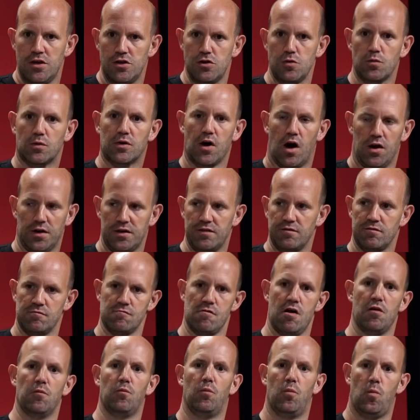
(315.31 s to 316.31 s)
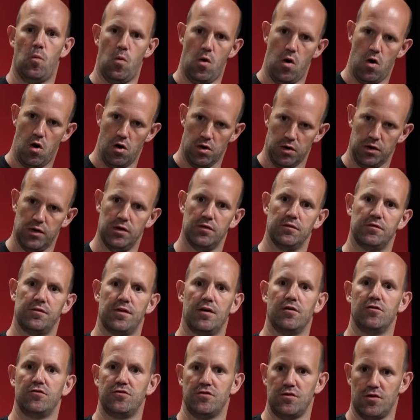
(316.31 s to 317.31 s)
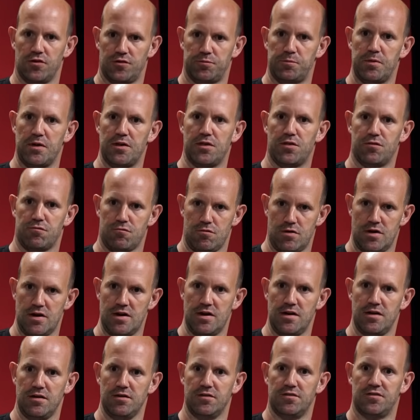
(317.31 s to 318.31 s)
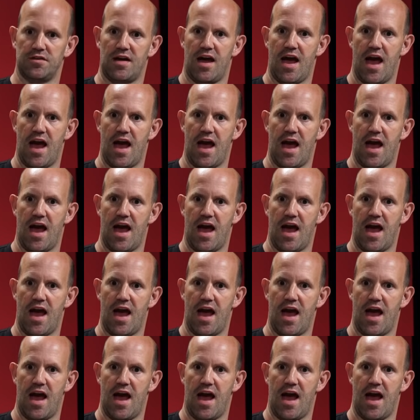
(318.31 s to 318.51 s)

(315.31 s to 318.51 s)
you can't even run one of those USB 3s